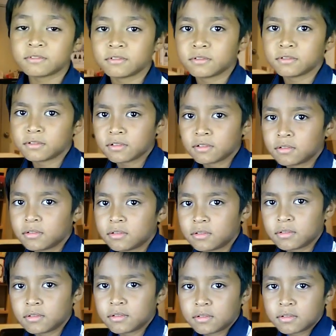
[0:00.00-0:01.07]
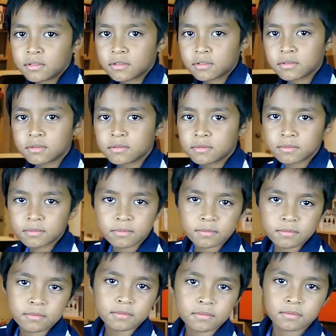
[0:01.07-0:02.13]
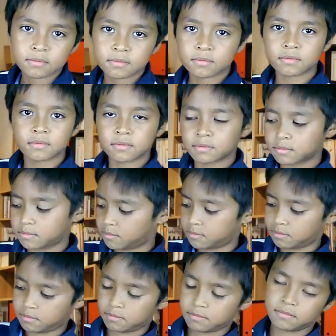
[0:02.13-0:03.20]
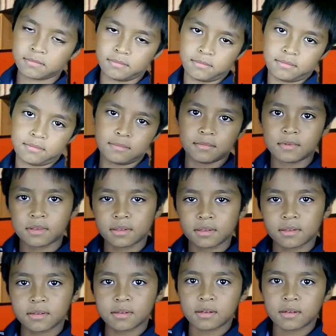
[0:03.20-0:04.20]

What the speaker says: Nobody speaks.